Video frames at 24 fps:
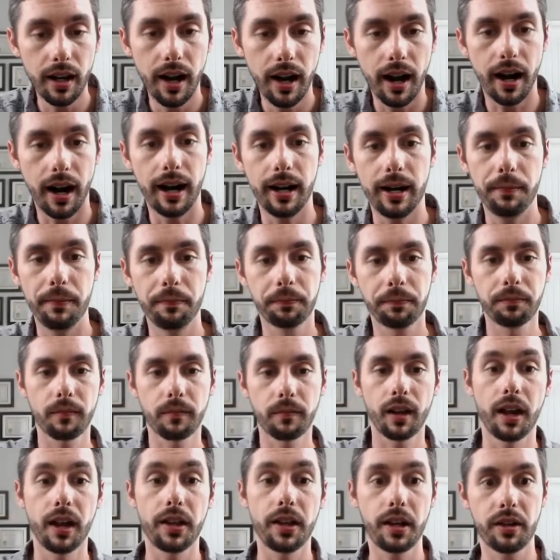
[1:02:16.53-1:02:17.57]
And
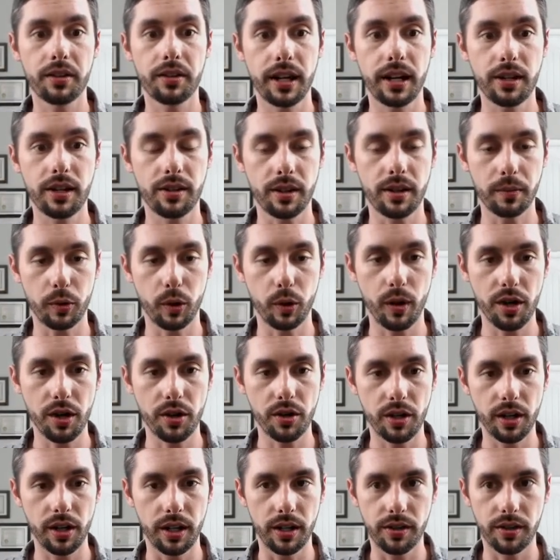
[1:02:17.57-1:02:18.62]
then I'll take some
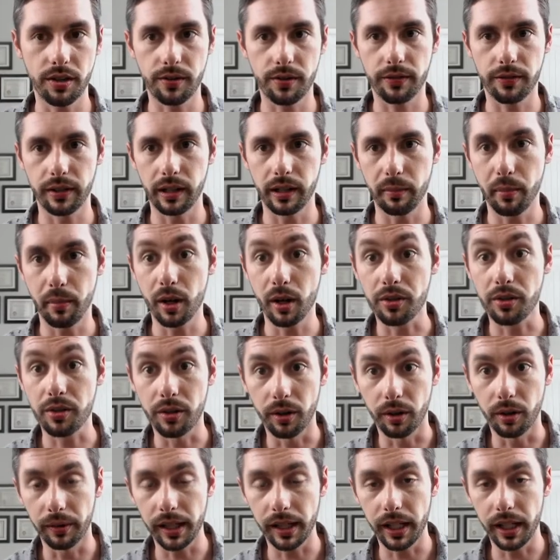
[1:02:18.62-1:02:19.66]
questions for
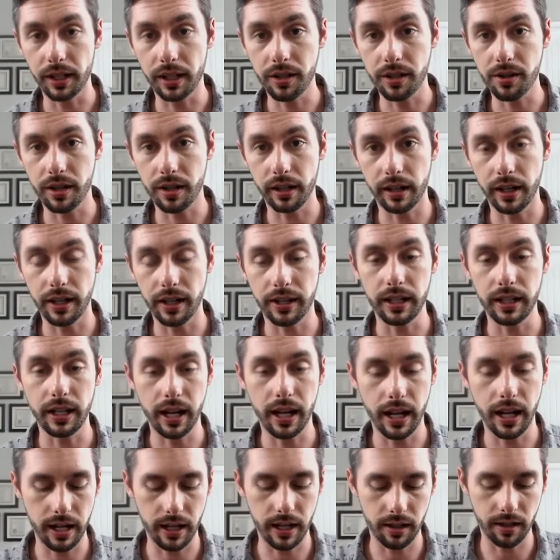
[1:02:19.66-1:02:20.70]
personal readings here at the
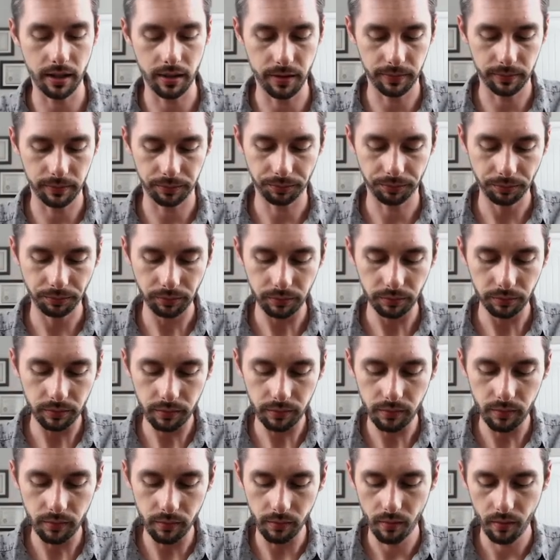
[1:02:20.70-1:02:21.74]
end.
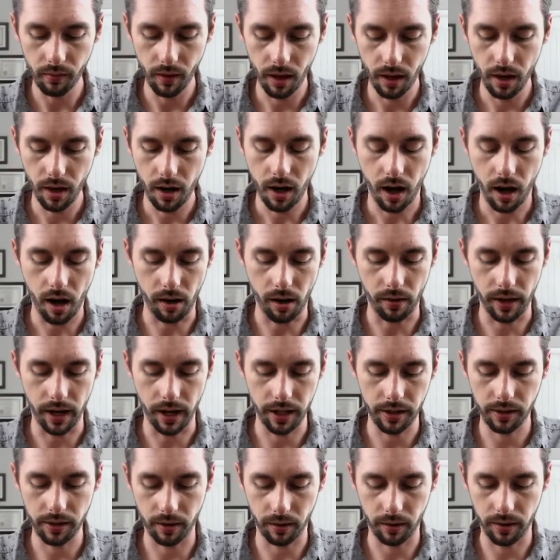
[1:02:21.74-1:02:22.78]
All right,
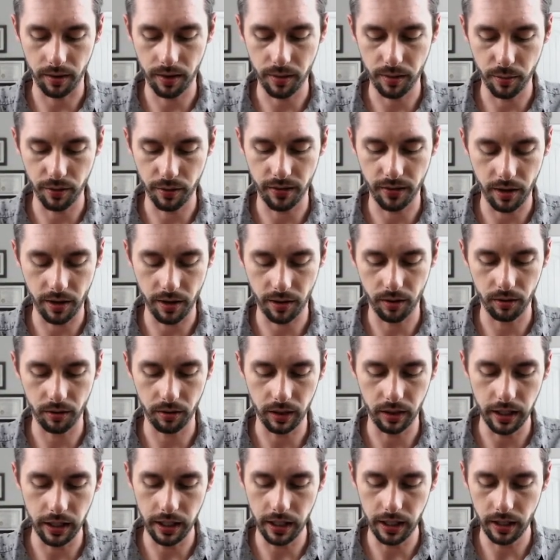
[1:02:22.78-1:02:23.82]
so let's move on to
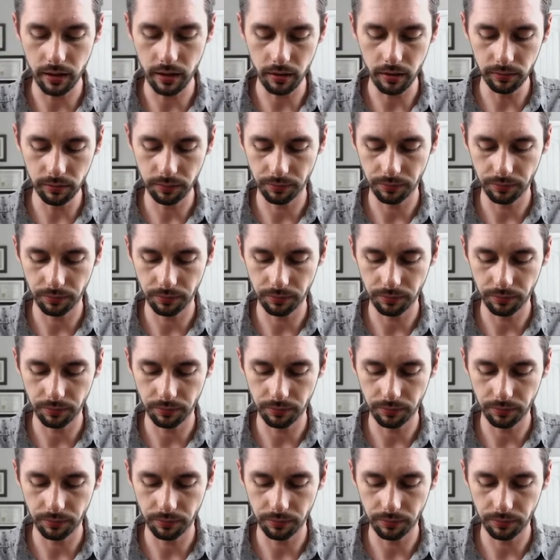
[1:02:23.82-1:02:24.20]
Leo.